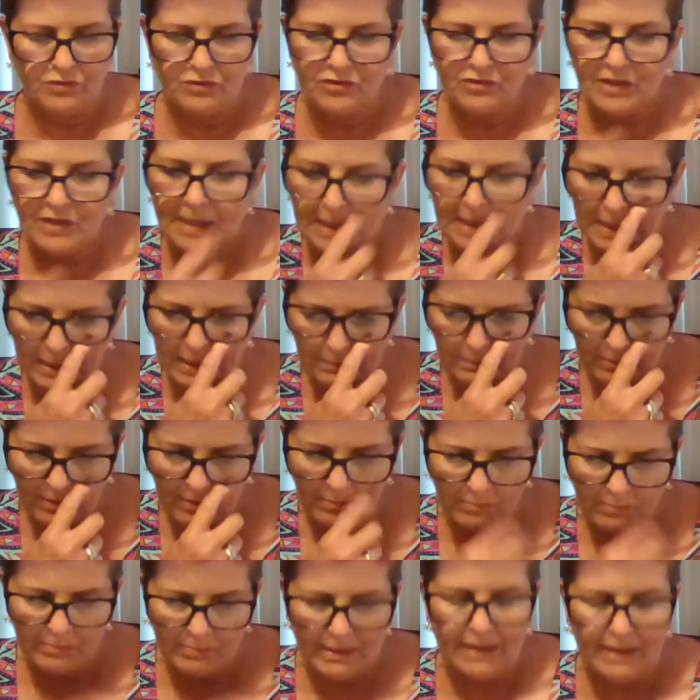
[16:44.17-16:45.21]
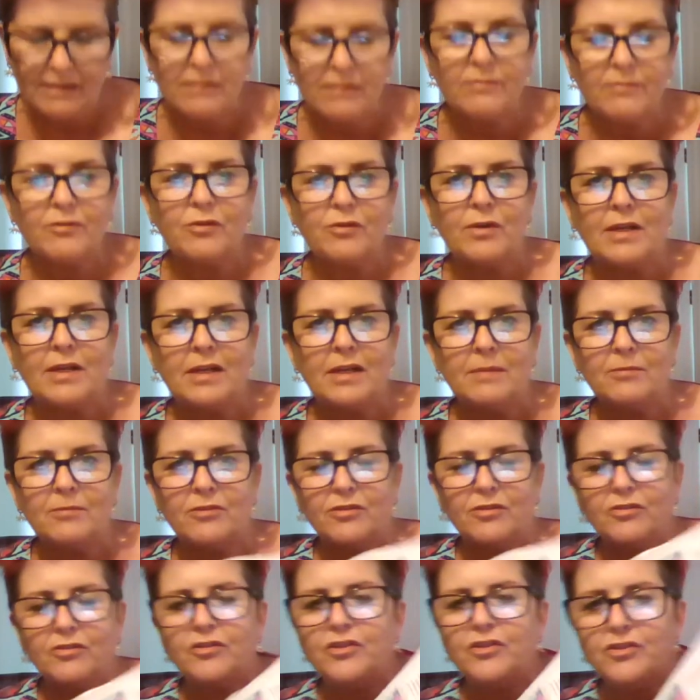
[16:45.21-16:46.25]
It's a clip-on belt, so it clips
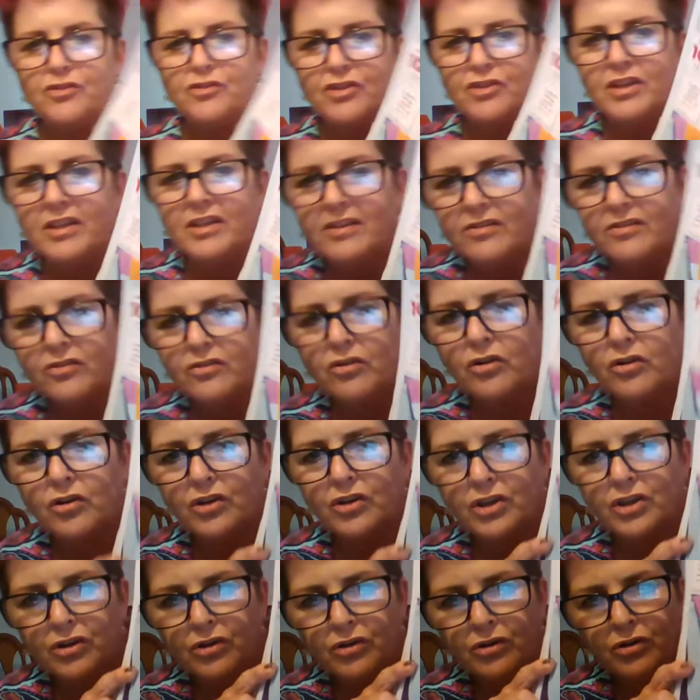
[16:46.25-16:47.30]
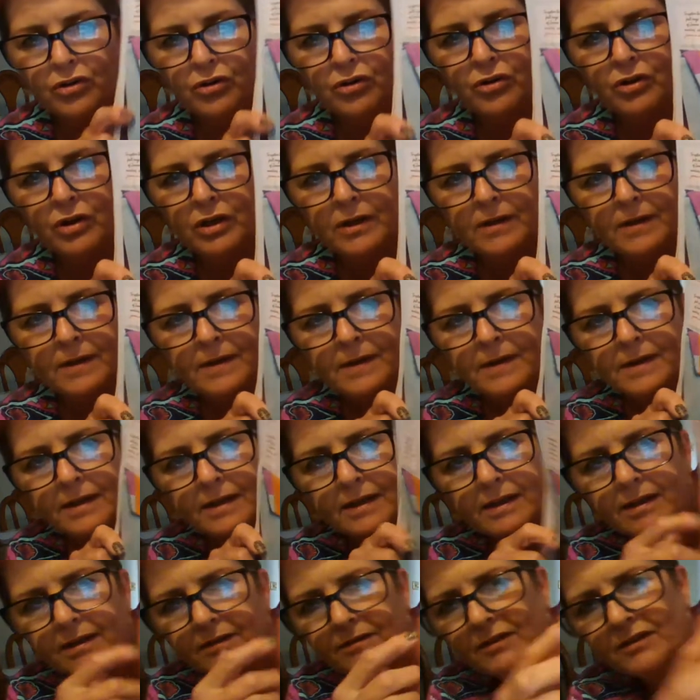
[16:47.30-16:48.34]
onto your jeans or your,
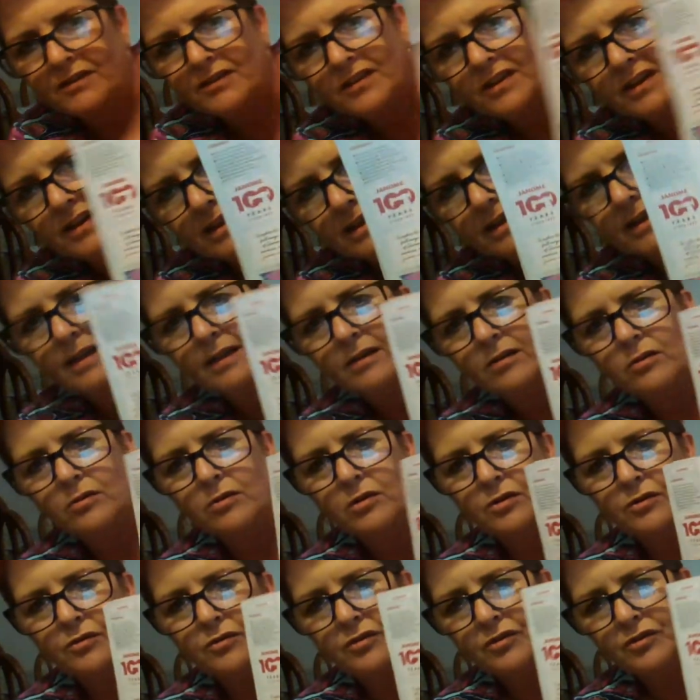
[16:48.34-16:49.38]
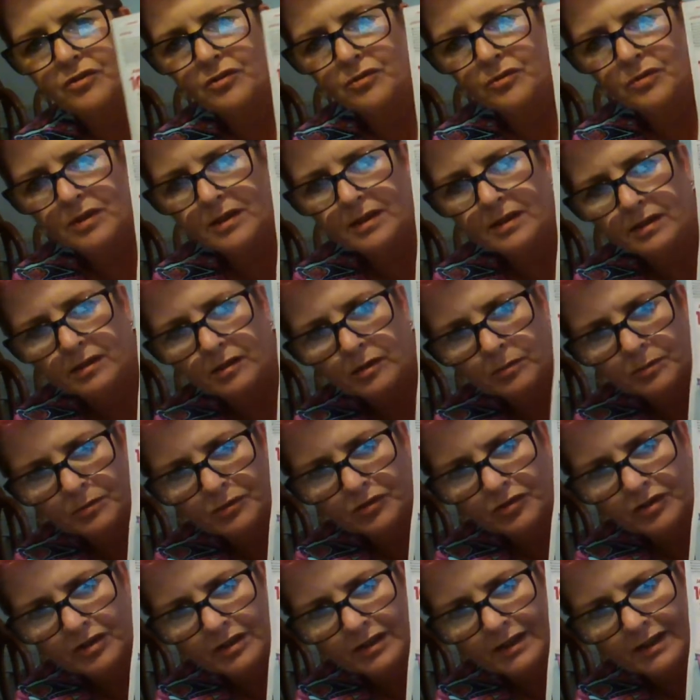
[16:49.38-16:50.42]
uh, if you see here, look, using two little
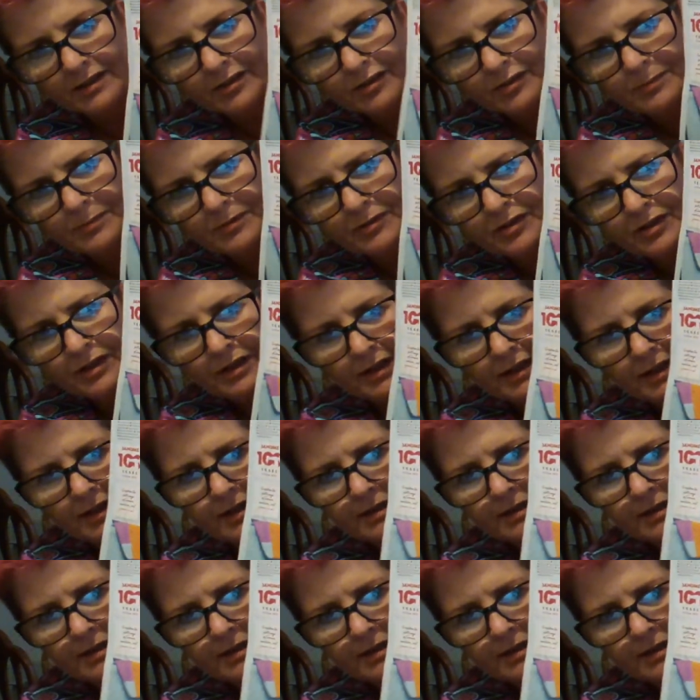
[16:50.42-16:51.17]
lobster clasps.